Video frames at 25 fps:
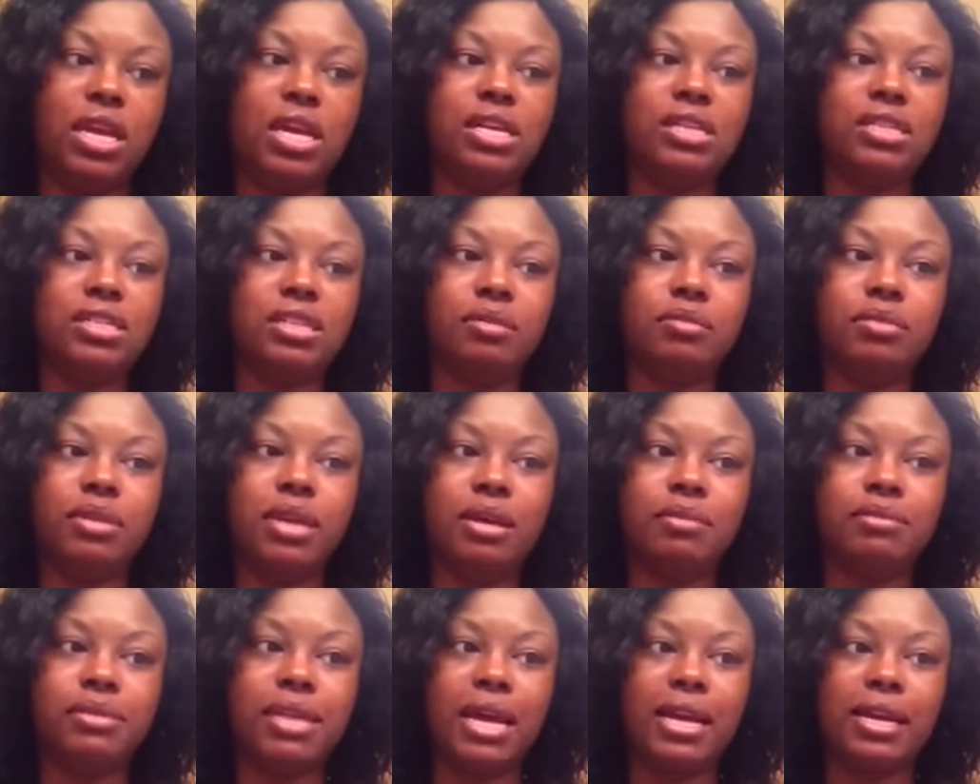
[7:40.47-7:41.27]

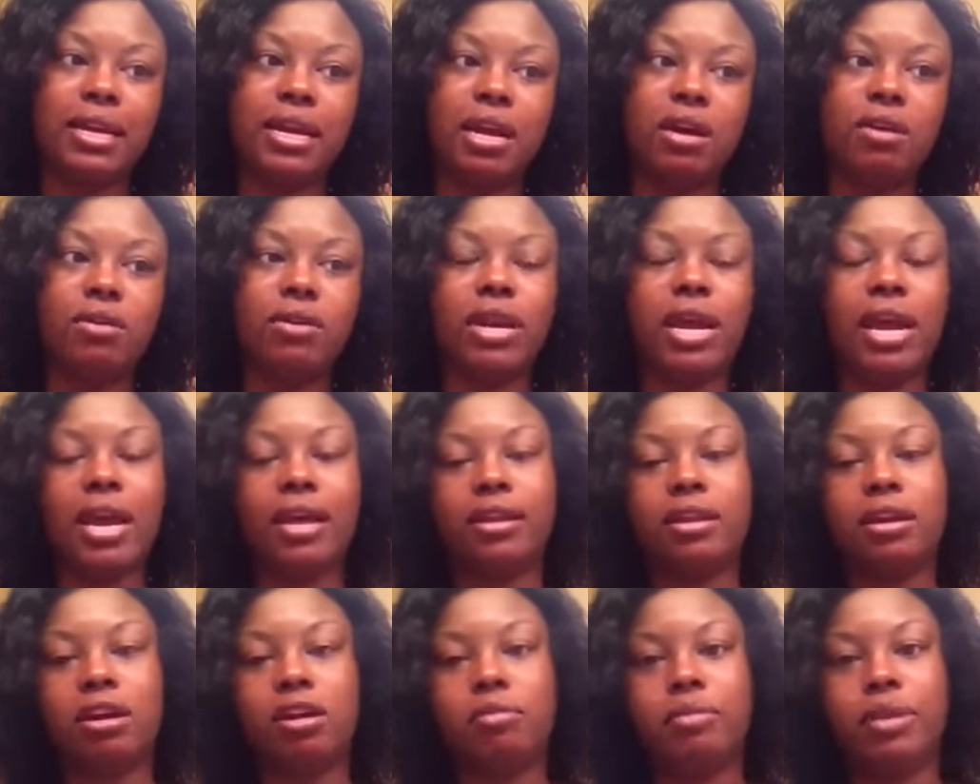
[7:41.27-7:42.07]
sometimes I don't, and I
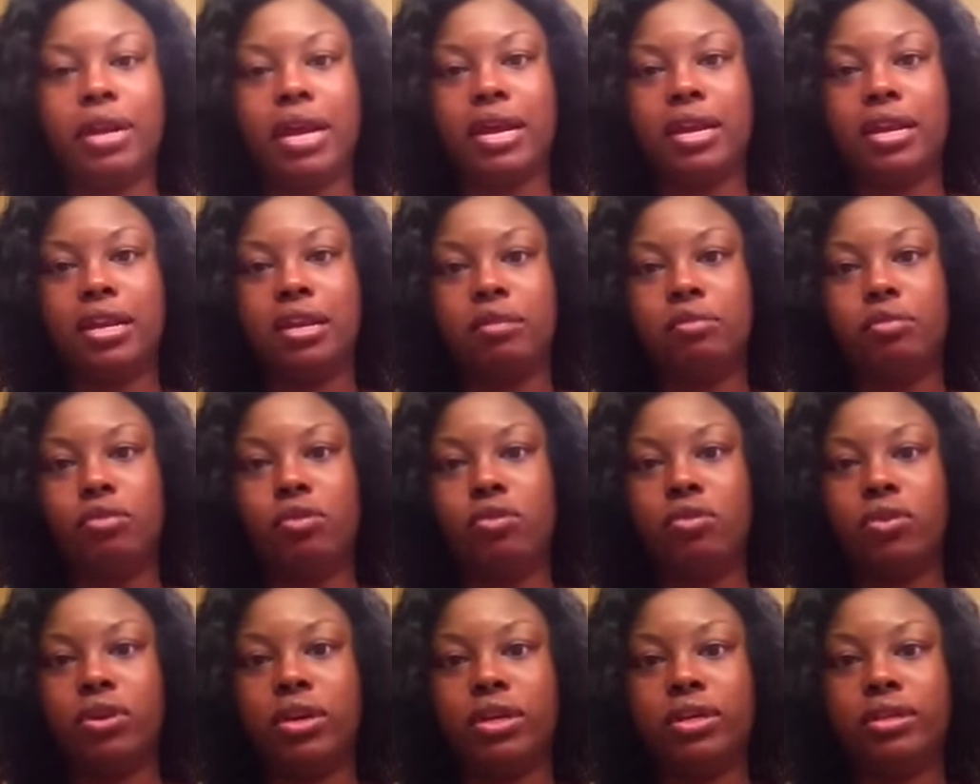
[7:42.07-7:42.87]
have to comb it out in the
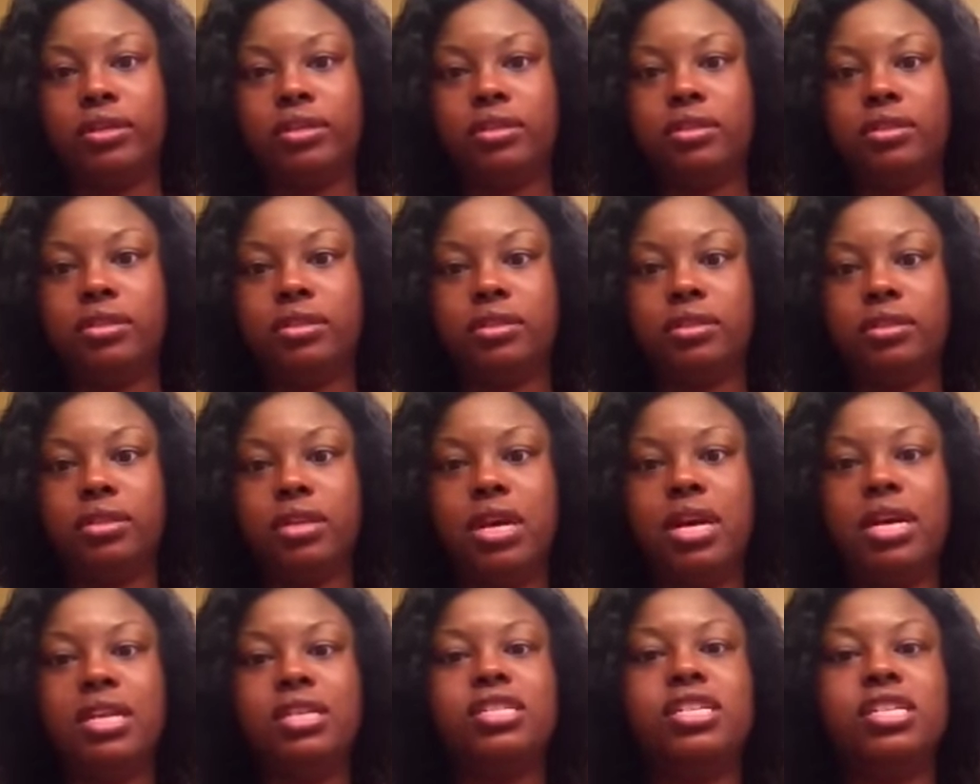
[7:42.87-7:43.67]
morning,
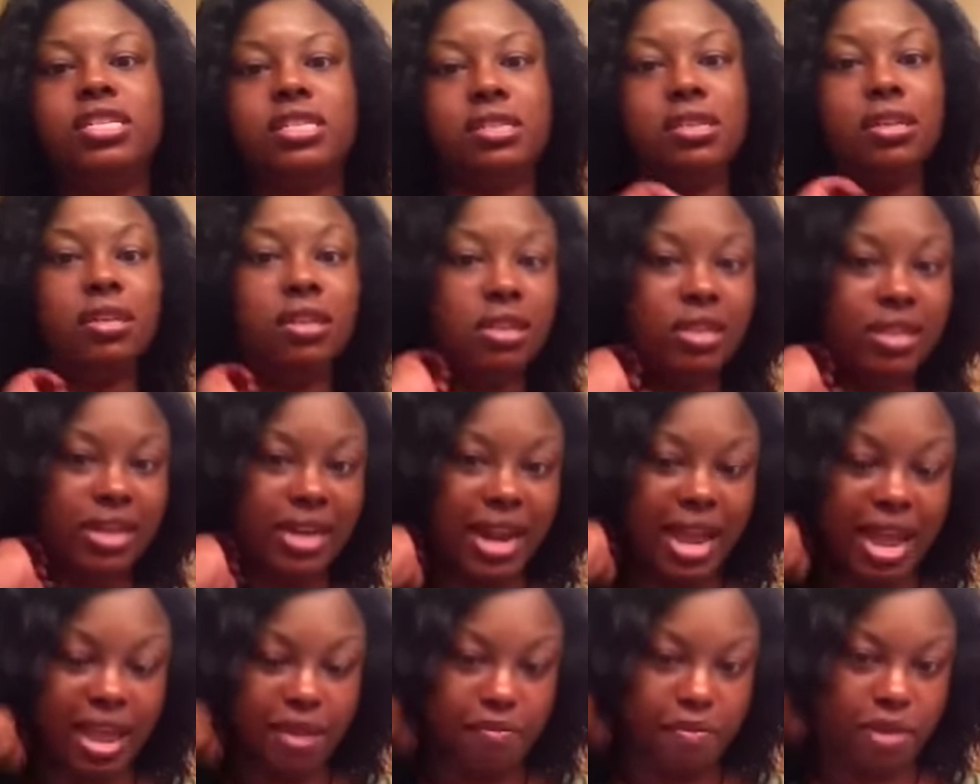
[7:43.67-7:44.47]
just the little
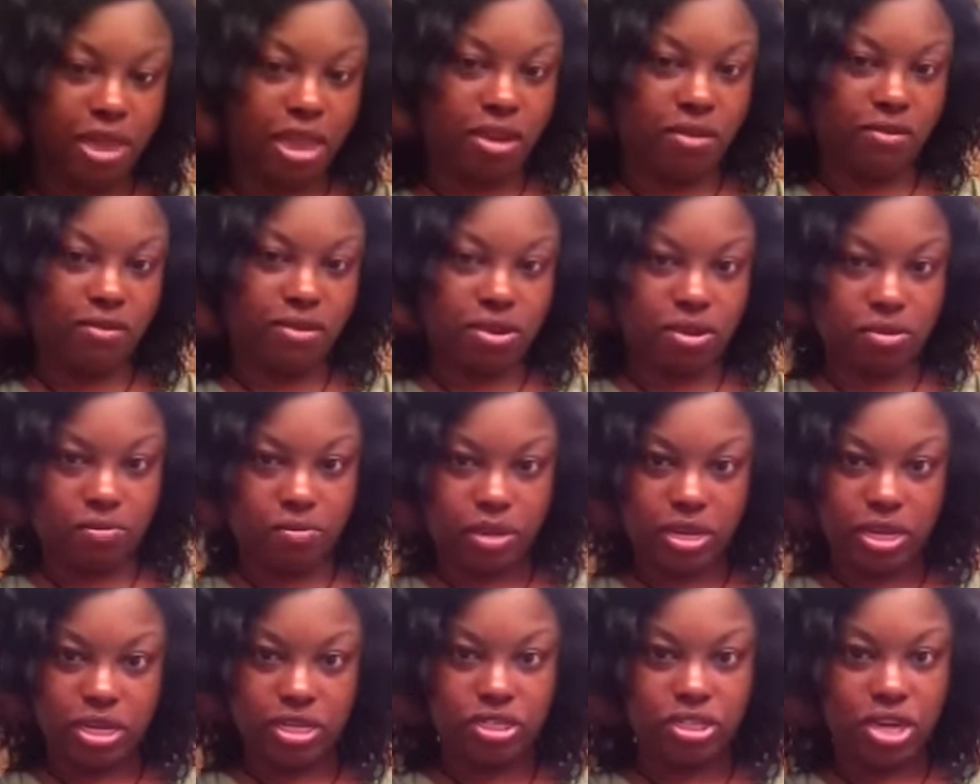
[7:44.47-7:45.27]
neck area,
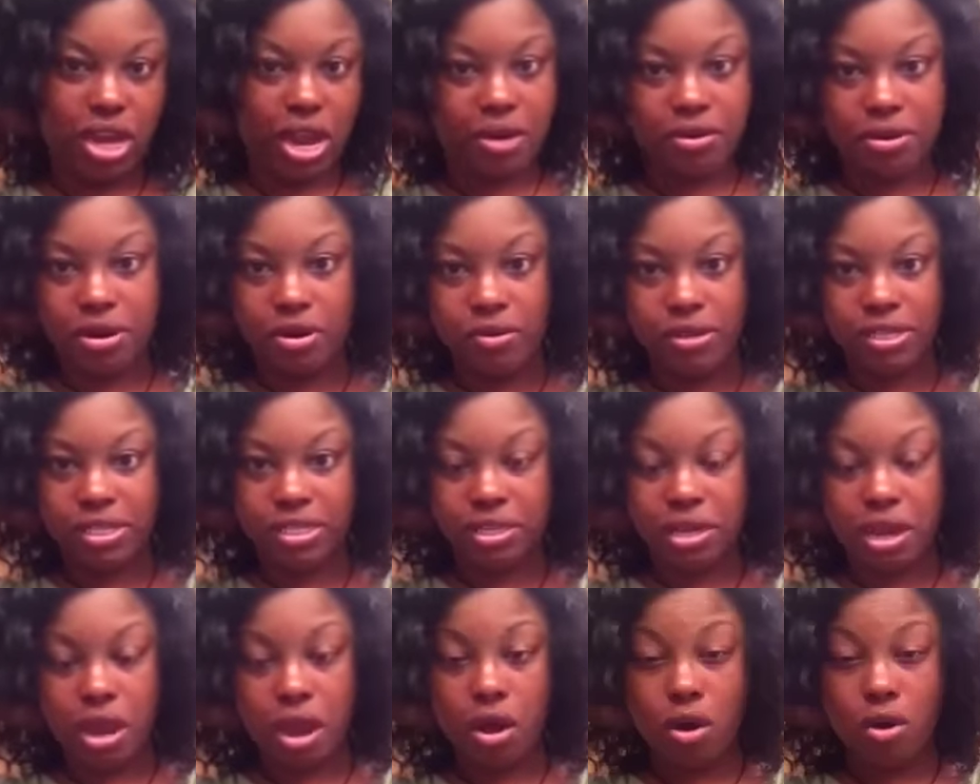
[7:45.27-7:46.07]
because y'all know it's
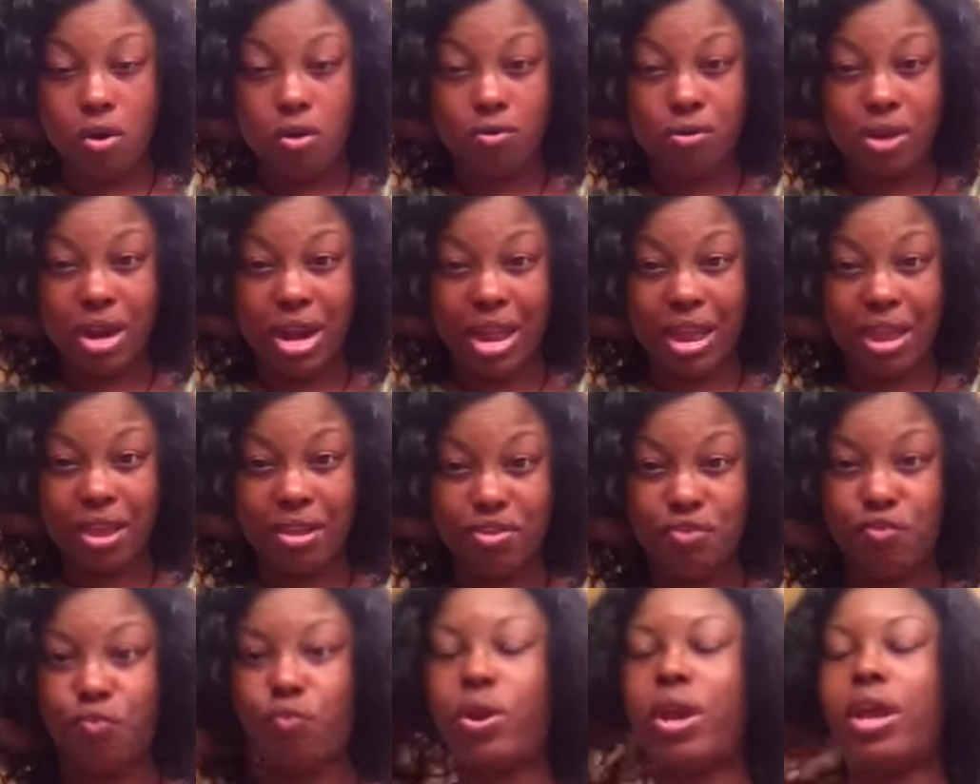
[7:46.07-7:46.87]
cold now.
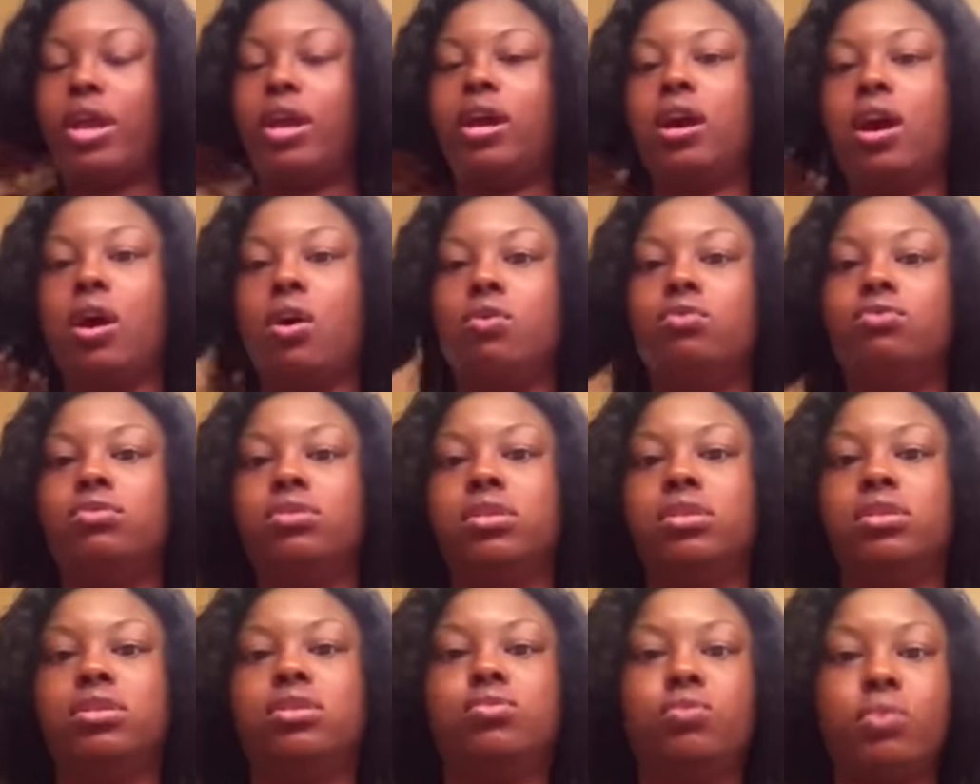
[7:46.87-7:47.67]
You wearing coats
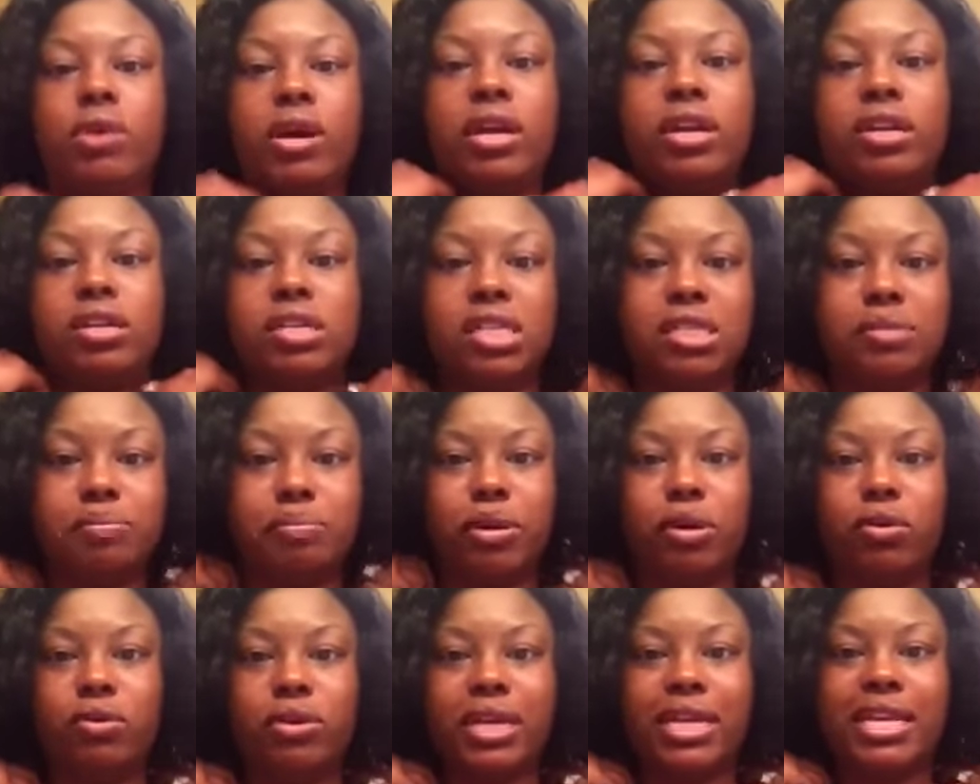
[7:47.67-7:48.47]
and sweaters,
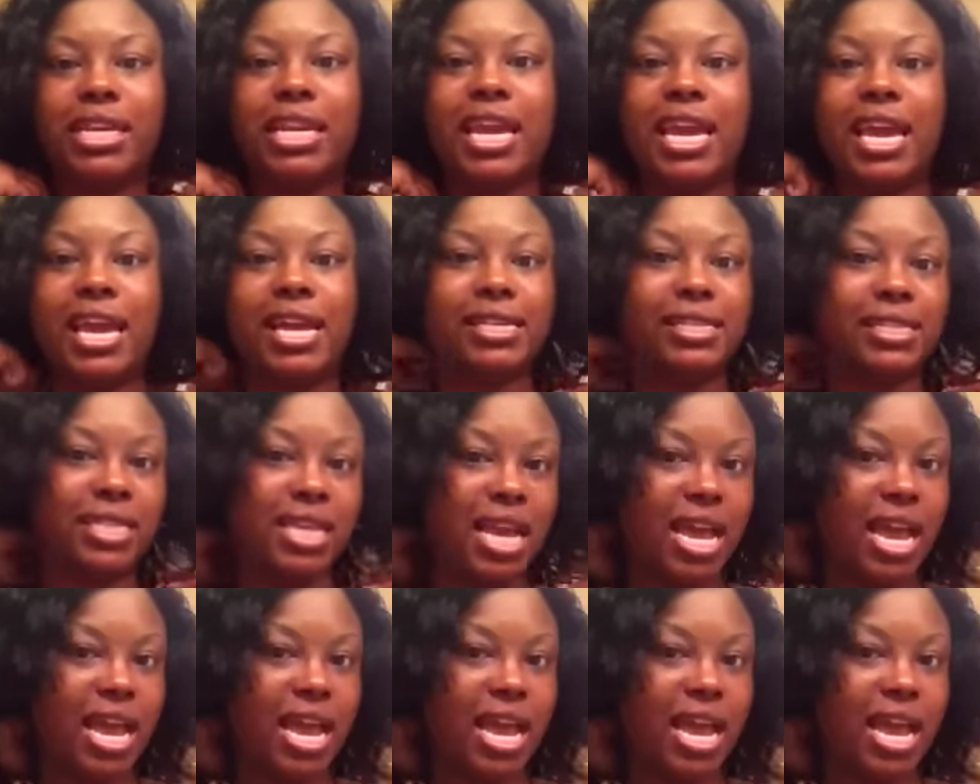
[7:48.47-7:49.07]
bulky necks,